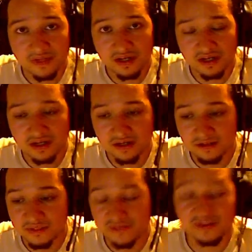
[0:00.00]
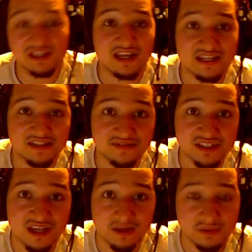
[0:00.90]
Definitely like if this
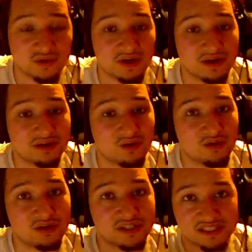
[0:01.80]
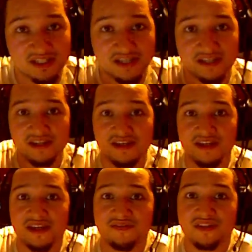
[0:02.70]
helped you out, or dislike
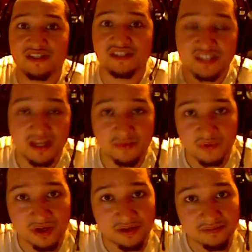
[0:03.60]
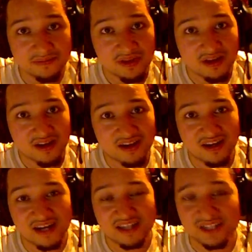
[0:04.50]
if this didn't help you out.
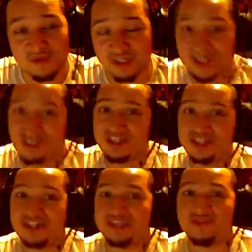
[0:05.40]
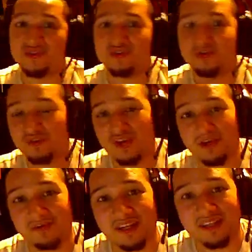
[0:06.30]
I'd appreciate it if you
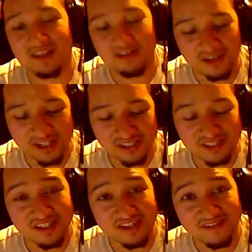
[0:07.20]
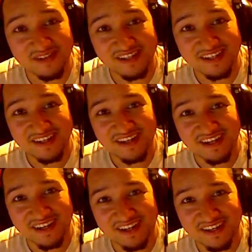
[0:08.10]
subscribed and all that good stuff.
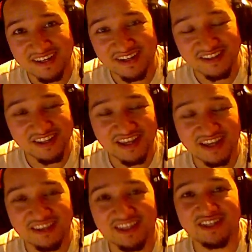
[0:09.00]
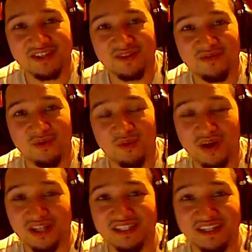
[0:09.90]
Other than that, thank you for
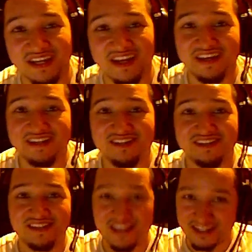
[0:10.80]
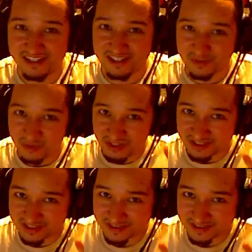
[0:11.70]
watching and take it easy. Peace.